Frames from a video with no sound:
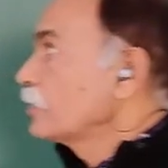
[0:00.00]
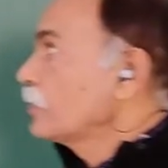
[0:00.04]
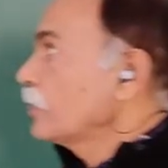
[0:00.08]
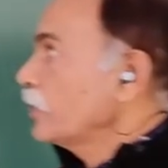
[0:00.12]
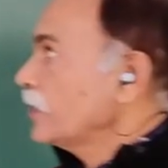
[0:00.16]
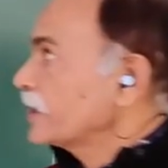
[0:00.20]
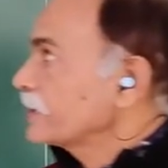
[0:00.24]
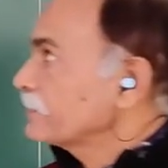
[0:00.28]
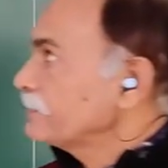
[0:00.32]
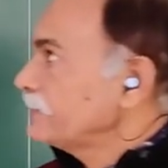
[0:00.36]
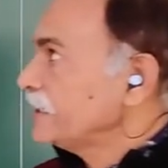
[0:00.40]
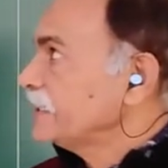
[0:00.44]

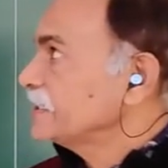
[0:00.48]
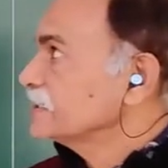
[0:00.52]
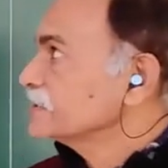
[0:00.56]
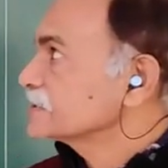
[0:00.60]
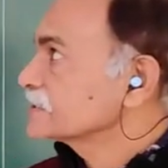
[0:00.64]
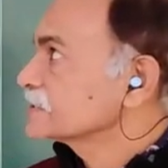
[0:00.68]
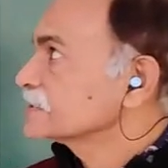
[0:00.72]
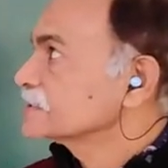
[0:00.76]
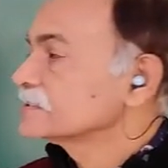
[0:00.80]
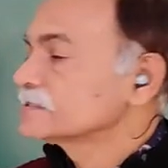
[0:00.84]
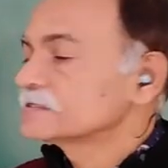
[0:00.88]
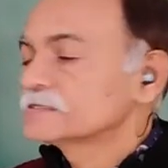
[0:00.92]
morning friends.
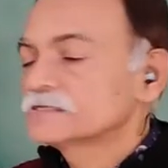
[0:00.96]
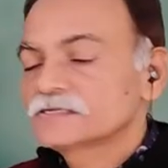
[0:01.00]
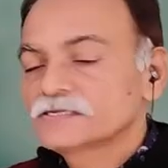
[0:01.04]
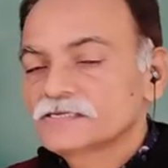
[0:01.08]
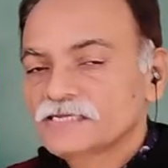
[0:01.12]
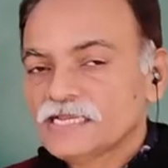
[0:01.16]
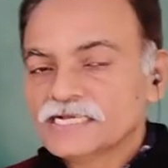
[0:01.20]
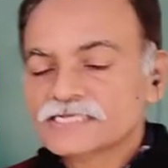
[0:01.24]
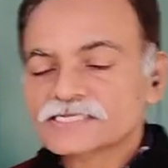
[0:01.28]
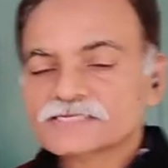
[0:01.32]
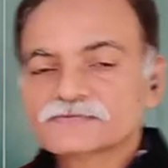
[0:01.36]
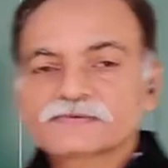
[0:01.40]

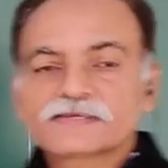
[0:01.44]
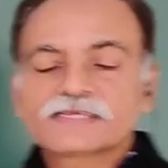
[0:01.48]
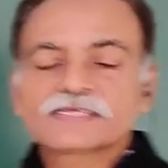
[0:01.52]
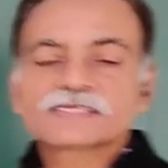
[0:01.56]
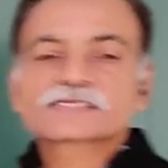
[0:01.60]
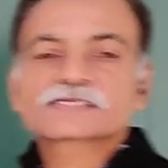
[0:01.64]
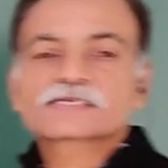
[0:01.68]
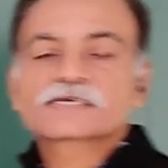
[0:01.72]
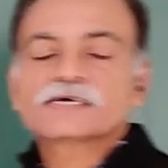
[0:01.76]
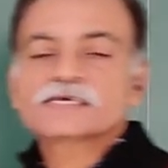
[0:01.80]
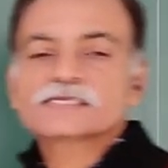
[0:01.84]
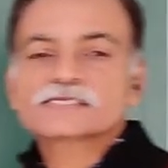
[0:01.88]
Last we
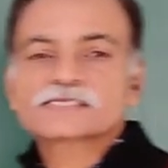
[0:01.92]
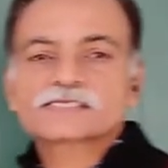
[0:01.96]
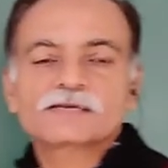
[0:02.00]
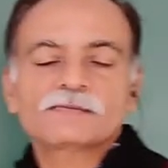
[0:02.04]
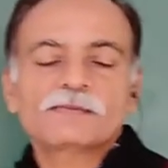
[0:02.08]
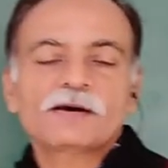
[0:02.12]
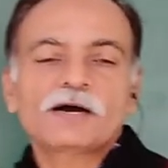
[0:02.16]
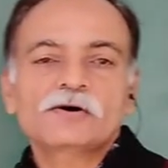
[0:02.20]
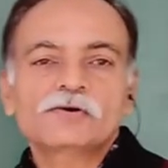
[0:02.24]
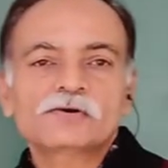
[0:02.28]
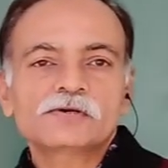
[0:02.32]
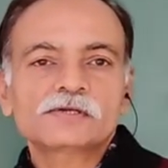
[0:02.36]
discussed
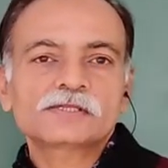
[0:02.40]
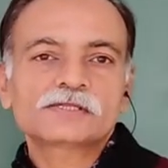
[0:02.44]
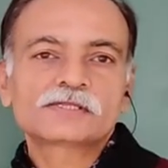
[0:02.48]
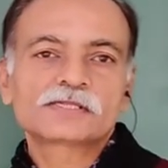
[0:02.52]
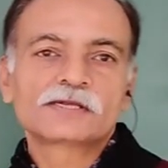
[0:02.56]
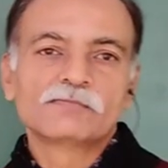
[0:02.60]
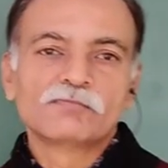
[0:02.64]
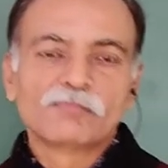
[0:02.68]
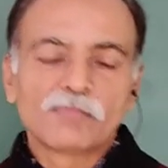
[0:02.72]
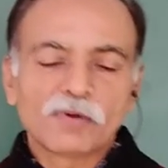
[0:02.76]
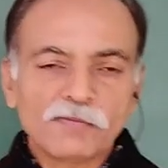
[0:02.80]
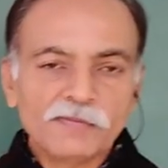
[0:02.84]
about
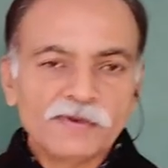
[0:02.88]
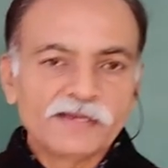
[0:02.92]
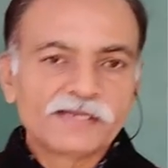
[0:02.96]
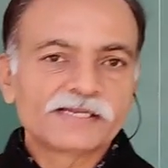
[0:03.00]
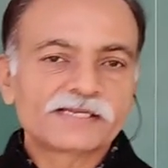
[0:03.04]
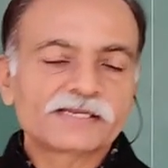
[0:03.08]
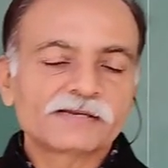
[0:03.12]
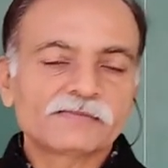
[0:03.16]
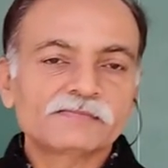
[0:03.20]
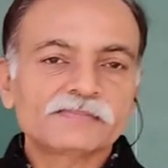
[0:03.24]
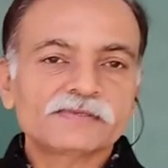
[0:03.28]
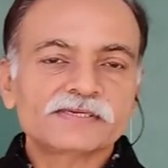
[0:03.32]
the
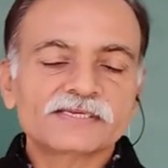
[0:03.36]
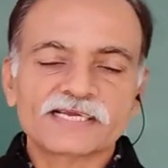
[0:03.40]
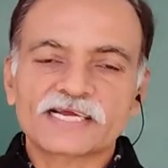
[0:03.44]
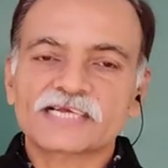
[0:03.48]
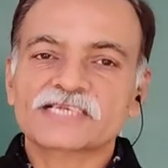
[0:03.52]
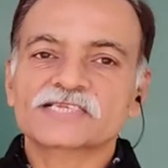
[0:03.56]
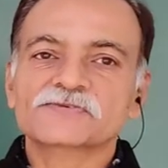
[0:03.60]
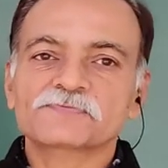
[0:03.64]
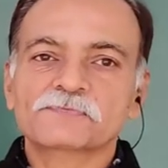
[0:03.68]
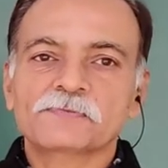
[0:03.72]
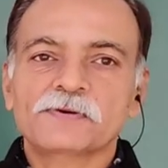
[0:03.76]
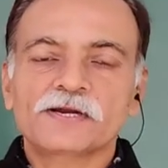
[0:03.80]
momentum
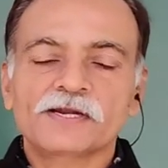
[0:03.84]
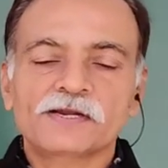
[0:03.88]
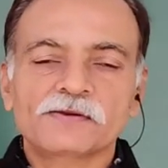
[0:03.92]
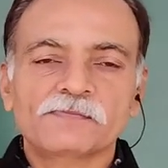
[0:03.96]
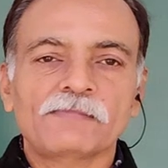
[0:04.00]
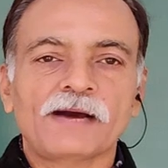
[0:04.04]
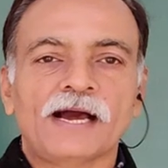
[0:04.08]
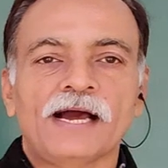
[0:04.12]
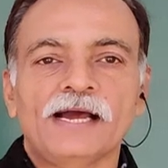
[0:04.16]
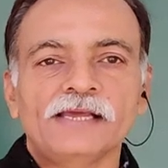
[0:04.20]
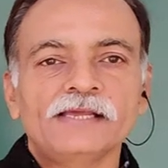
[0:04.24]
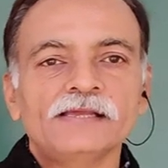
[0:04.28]
transferred
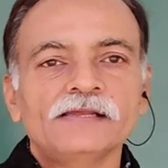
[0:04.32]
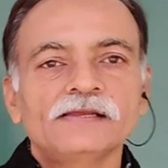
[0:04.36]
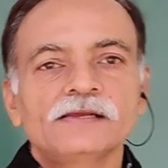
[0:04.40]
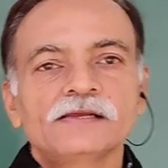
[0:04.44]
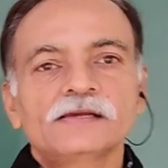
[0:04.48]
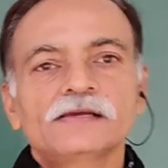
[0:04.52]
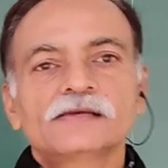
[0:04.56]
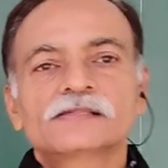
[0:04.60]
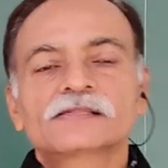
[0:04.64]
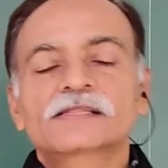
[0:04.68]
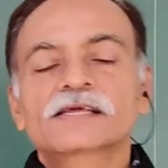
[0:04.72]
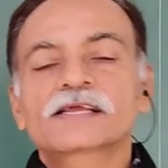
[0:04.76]
by
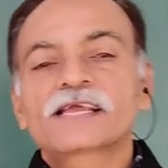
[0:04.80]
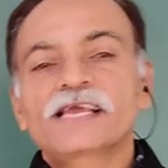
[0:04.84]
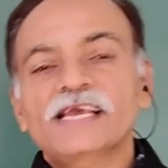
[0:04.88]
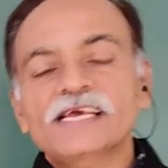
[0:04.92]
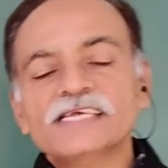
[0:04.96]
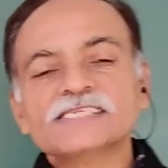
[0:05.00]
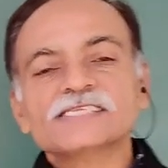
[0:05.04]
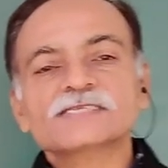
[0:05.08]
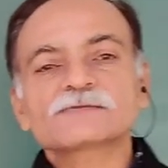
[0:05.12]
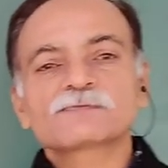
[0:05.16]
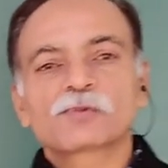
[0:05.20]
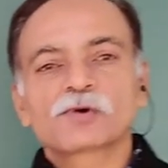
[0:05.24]
the
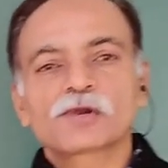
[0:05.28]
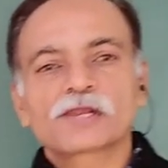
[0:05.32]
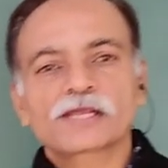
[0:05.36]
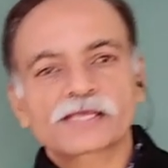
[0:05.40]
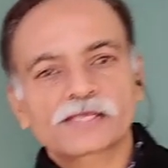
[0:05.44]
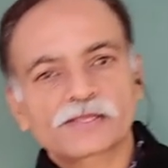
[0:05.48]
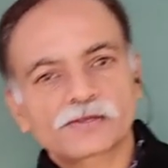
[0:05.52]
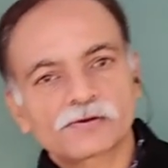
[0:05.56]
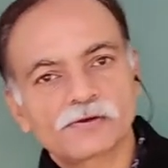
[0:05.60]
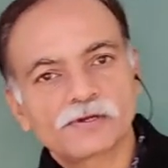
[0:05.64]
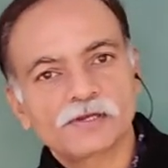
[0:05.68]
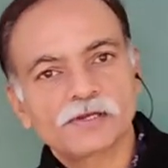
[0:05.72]
gas
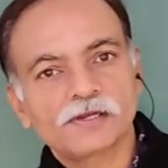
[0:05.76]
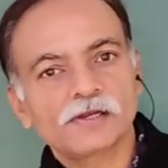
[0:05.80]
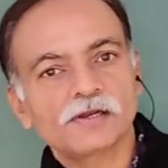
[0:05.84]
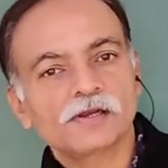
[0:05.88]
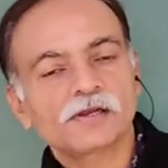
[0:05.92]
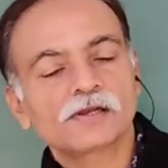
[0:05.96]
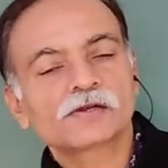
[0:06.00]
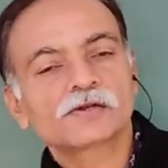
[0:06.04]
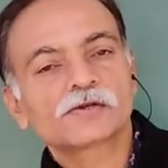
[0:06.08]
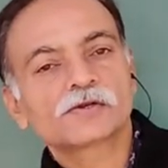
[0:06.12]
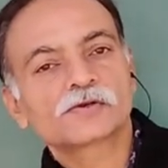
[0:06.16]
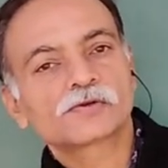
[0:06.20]
molecule
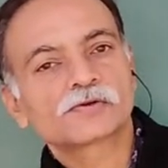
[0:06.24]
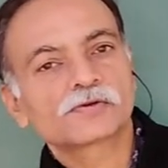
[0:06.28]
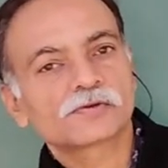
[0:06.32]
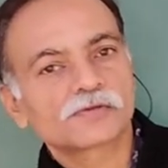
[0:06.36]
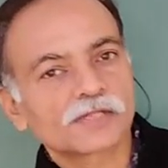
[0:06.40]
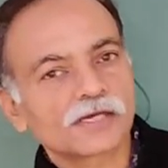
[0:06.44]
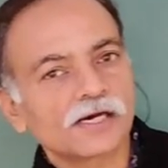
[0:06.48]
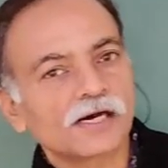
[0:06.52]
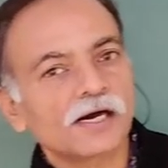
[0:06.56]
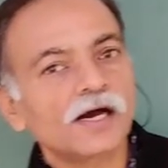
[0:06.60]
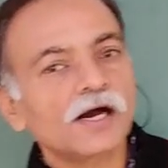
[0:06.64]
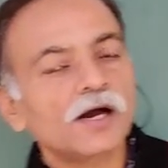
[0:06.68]
to
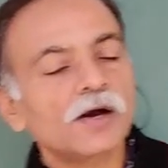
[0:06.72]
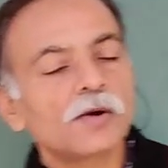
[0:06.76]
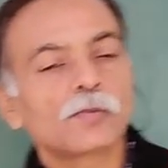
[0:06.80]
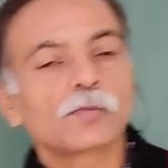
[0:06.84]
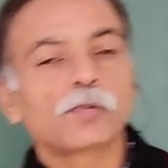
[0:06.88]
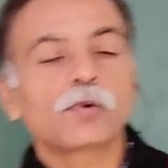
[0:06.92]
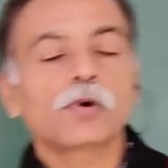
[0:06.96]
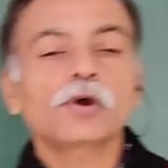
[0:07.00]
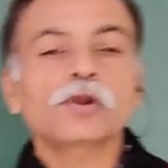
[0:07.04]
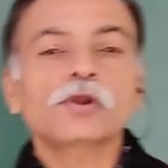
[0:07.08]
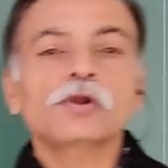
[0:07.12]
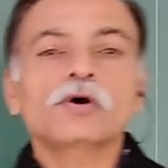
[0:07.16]
the
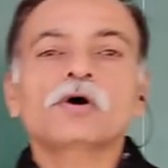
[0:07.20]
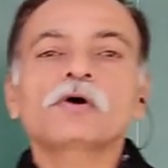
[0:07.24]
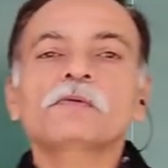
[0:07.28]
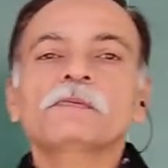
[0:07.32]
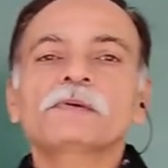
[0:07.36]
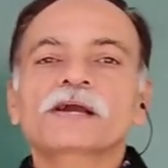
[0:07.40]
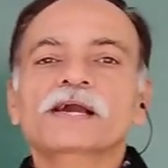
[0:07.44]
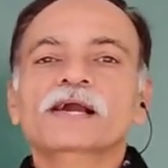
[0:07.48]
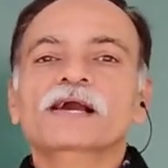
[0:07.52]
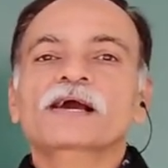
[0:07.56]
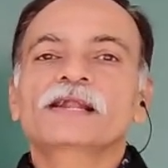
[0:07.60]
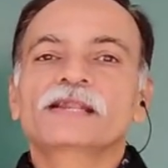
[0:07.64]
wall
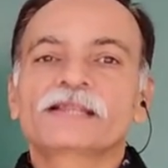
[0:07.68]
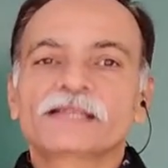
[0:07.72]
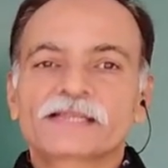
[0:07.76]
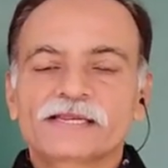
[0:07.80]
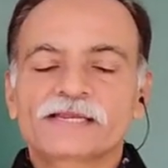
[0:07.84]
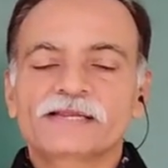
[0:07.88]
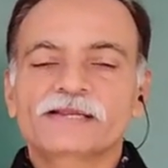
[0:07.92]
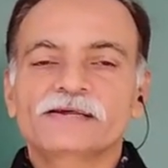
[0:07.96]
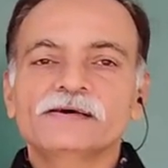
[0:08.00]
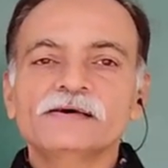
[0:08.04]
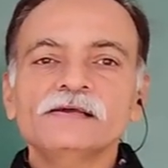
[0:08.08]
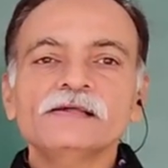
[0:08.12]
of a
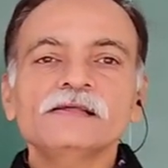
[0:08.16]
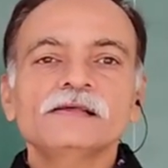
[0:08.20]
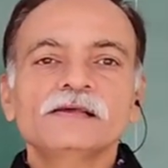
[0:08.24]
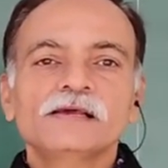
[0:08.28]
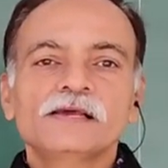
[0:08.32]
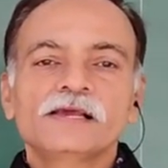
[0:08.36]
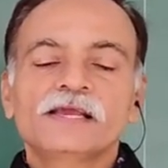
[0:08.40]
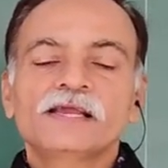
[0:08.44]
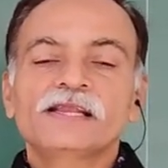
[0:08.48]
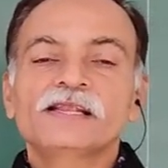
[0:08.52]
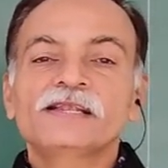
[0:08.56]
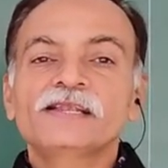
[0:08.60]
container
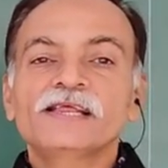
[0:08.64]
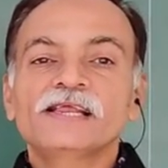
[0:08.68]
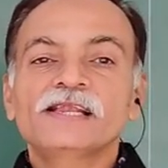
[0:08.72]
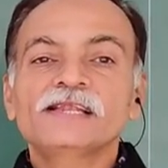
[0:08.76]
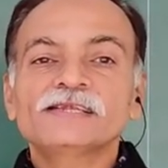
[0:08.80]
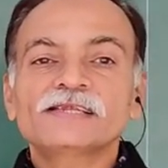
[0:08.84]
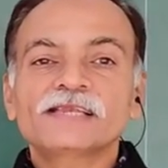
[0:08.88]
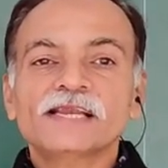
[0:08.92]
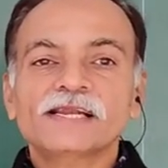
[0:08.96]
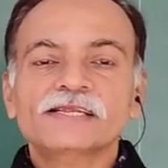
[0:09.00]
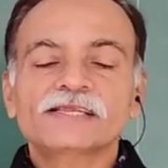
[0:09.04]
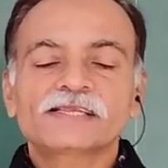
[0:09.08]
in
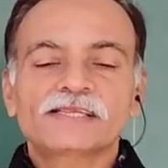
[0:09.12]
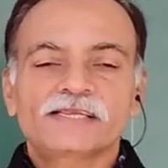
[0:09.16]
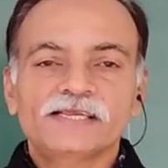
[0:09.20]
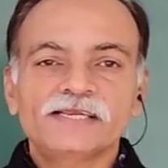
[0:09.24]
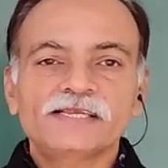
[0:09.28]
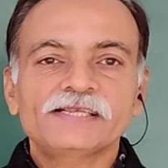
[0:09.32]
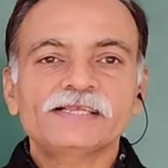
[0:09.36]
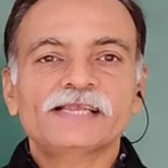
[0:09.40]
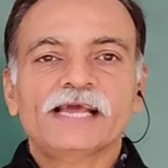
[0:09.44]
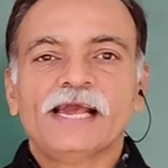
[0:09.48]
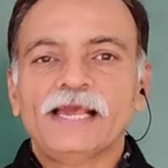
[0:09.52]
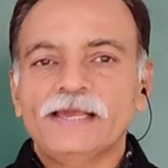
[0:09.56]
delta
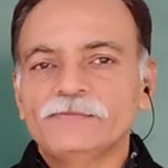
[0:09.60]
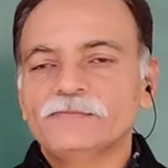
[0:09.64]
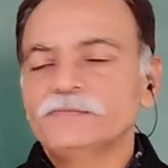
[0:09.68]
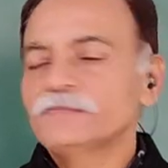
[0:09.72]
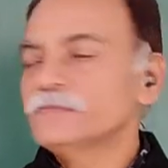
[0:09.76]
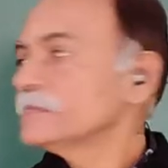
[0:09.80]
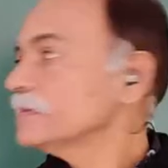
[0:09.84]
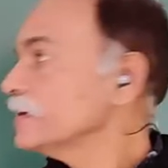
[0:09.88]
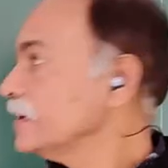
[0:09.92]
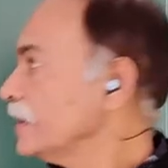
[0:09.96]
T time